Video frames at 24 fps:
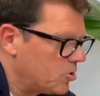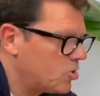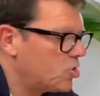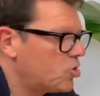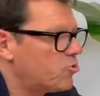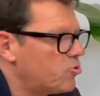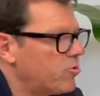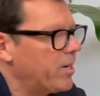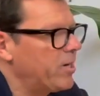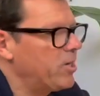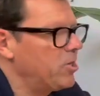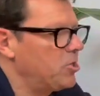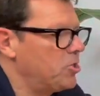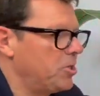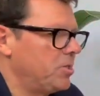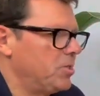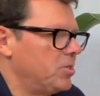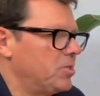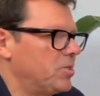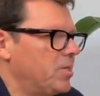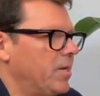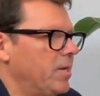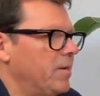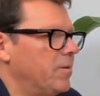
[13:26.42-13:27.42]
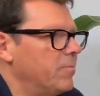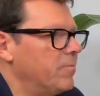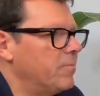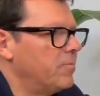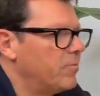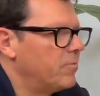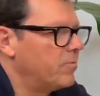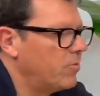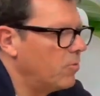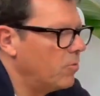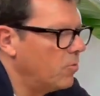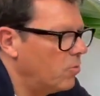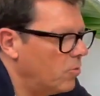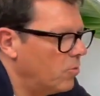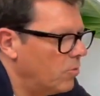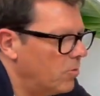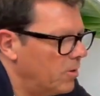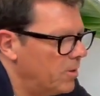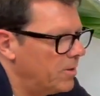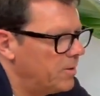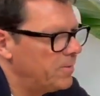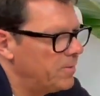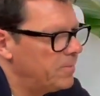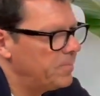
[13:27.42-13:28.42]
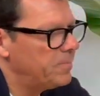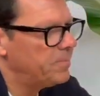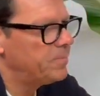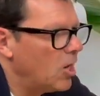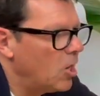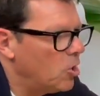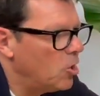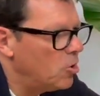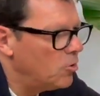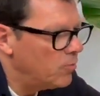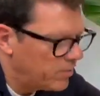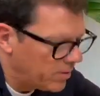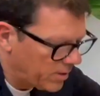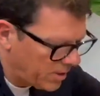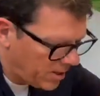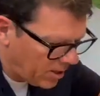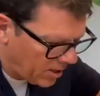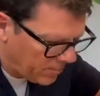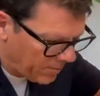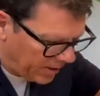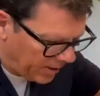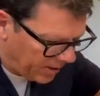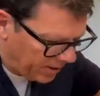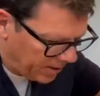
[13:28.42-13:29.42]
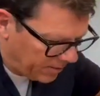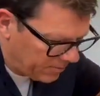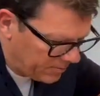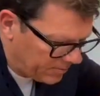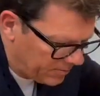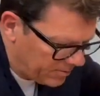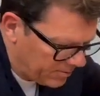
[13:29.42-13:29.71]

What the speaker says: strategies then for overcoming